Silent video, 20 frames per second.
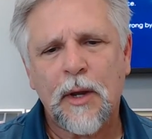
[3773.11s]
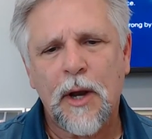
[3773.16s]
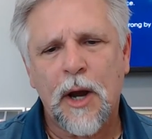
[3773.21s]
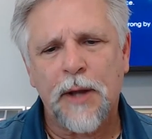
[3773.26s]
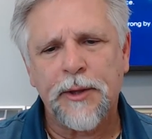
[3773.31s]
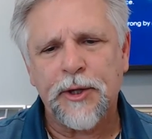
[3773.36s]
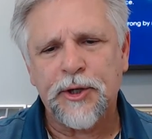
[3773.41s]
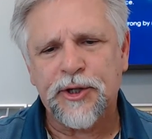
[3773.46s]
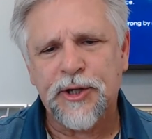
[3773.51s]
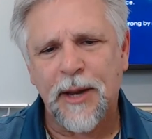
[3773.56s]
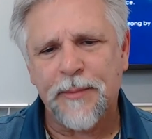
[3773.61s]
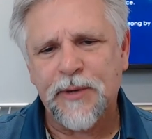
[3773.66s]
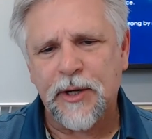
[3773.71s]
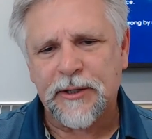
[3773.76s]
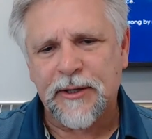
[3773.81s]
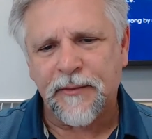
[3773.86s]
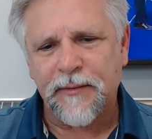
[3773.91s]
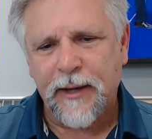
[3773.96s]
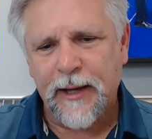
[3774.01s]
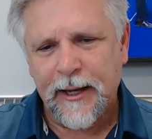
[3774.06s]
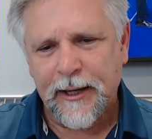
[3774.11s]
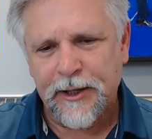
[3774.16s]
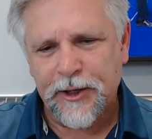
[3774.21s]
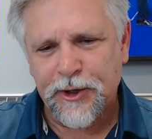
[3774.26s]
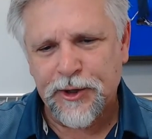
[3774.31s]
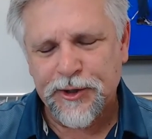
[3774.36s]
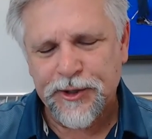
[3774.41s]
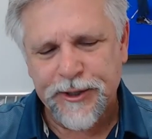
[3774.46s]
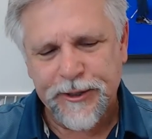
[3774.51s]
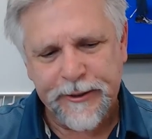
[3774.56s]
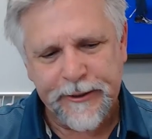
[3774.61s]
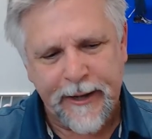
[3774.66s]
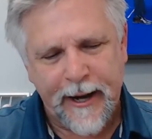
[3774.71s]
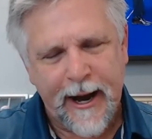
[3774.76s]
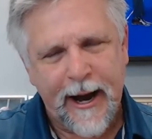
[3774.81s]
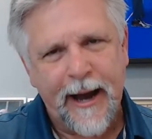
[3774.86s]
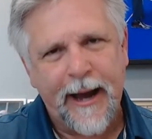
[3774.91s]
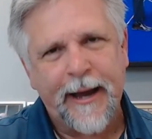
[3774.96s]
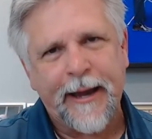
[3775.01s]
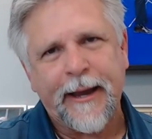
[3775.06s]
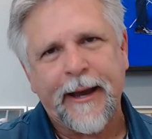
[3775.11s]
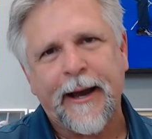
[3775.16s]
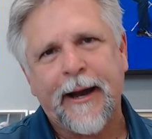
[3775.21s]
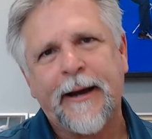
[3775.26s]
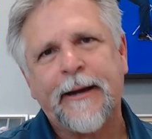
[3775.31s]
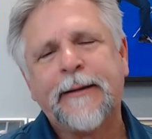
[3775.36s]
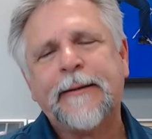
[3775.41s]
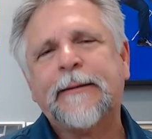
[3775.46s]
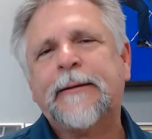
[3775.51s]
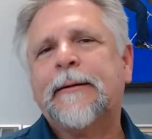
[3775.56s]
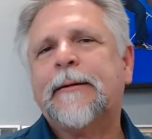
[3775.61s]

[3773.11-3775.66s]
on the subject of heaters, I uh,